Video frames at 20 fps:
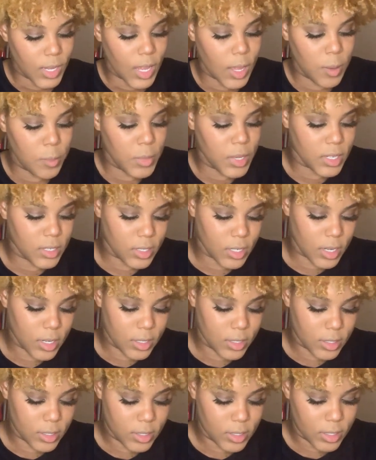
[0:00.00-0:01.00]
I bet y'all
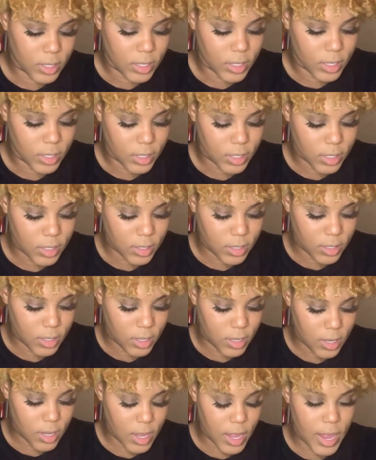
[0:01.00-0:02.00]
just like,
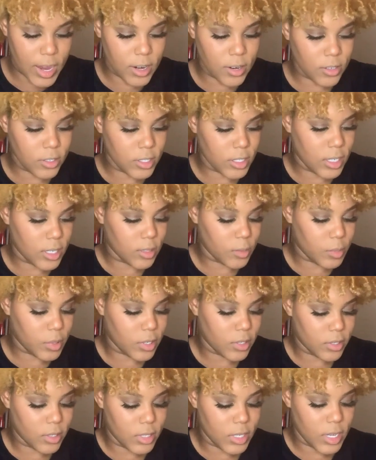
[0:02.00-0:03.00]
I know she has
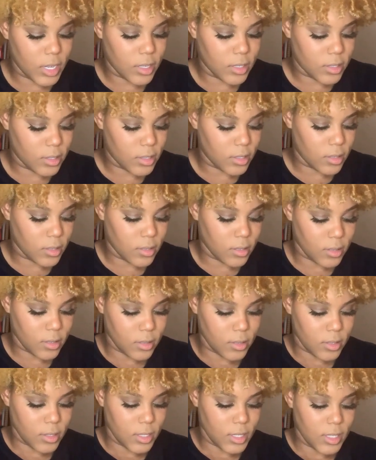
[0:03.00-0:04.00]
personality.
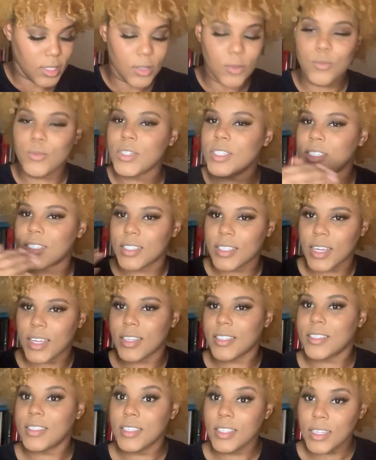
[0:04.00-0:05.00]
We just gotta
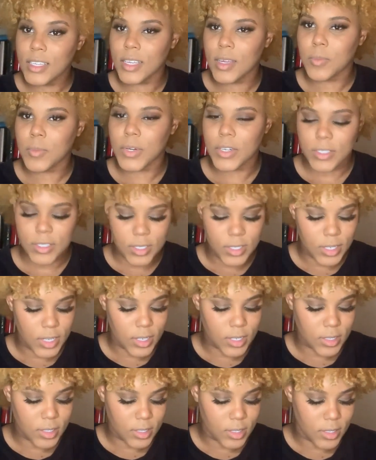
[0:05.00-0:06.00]
see that
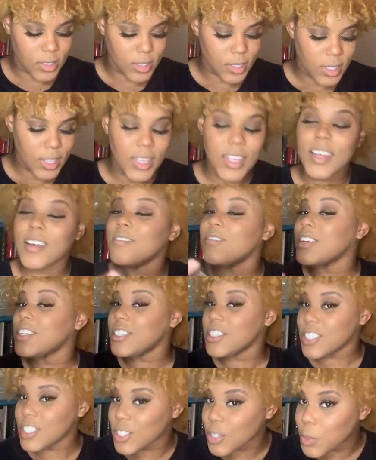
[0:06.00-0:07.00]
personality.
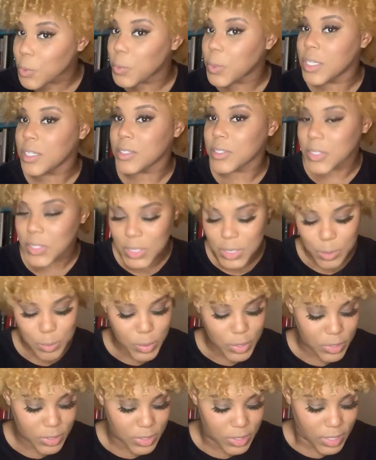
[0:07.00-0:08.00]
Eventually you will see that
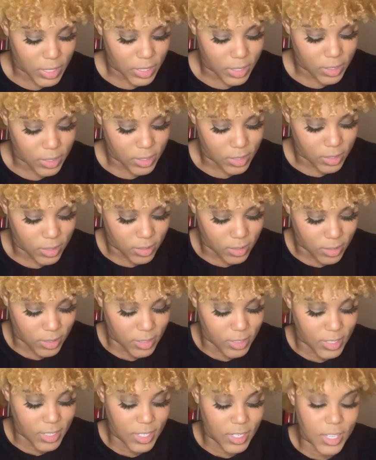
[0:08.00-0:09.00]
personality.
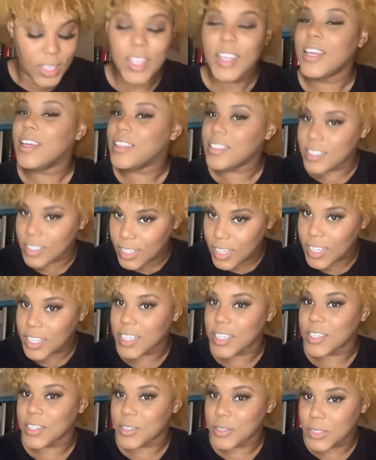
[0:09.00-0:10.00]
Until I
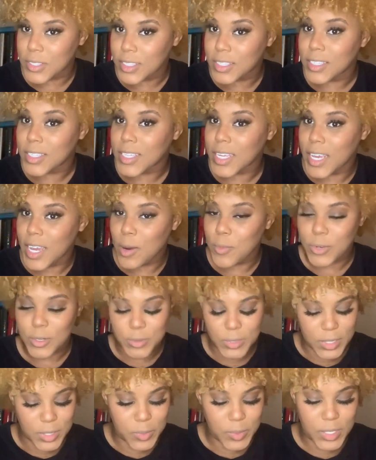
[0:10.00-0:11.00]
get used to this camera,
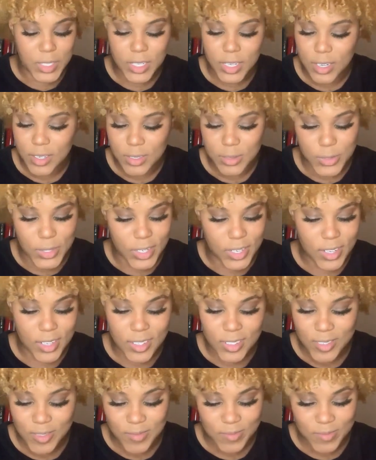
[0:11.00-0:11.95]
just being honest with y'all.